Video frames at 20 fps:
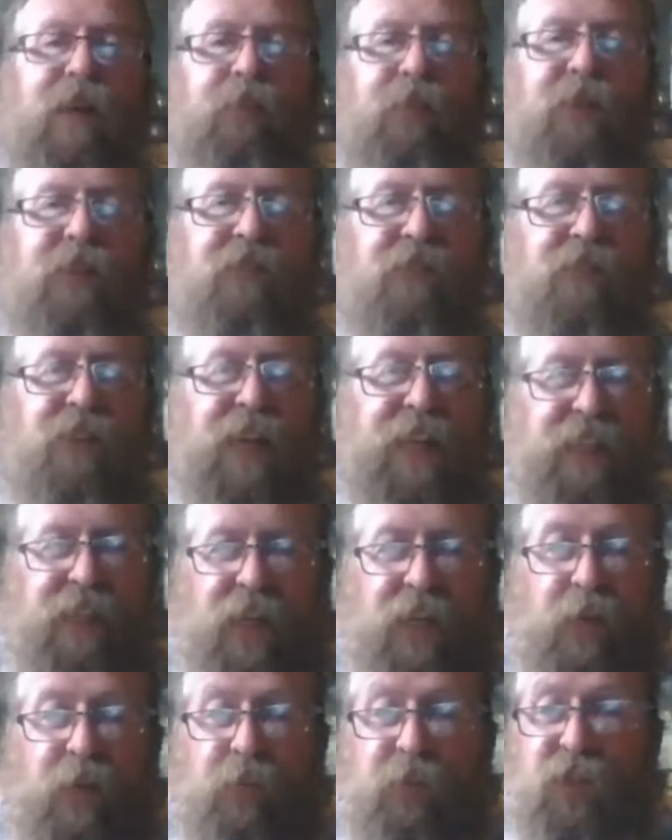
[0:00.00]
up and create
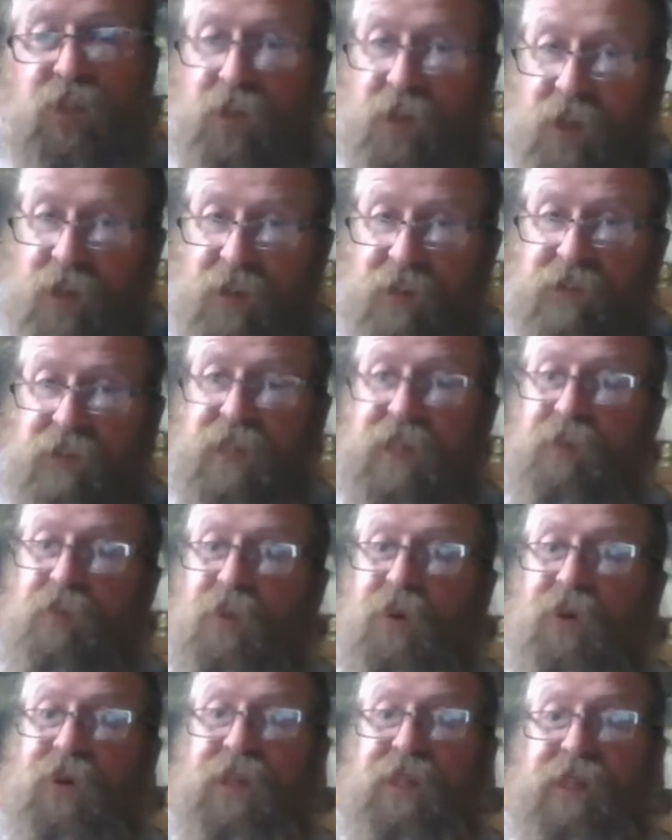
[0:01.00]
an obscurity
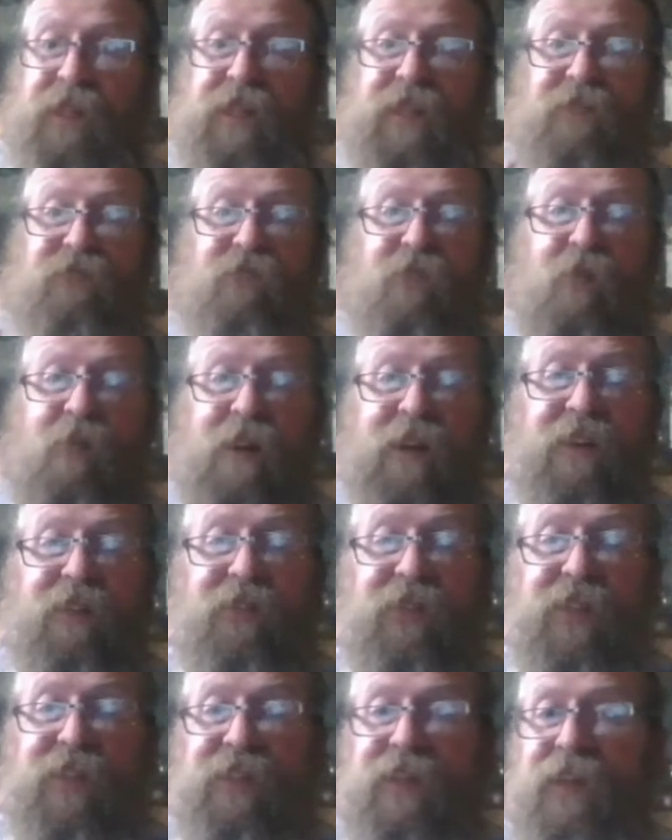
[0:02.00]
point in front
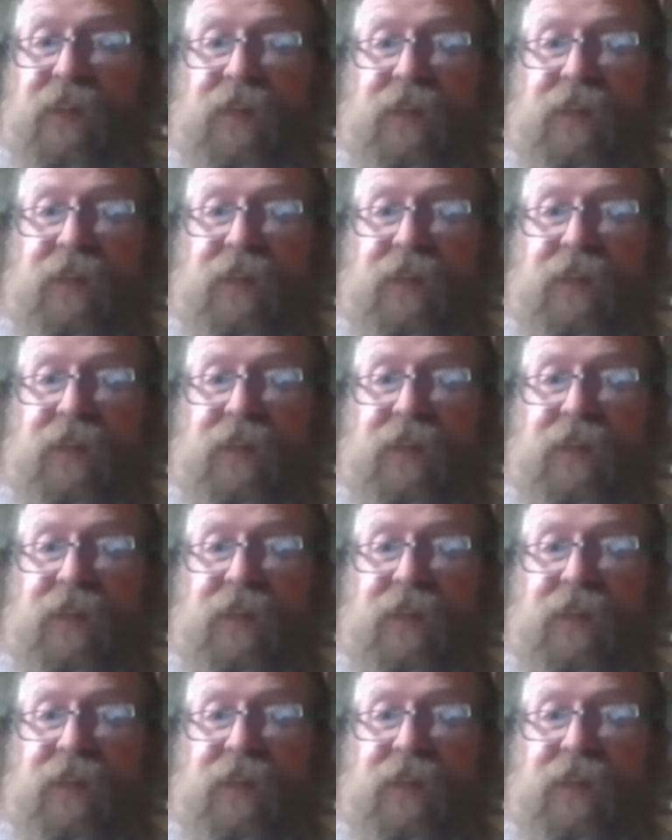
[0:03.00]
of you,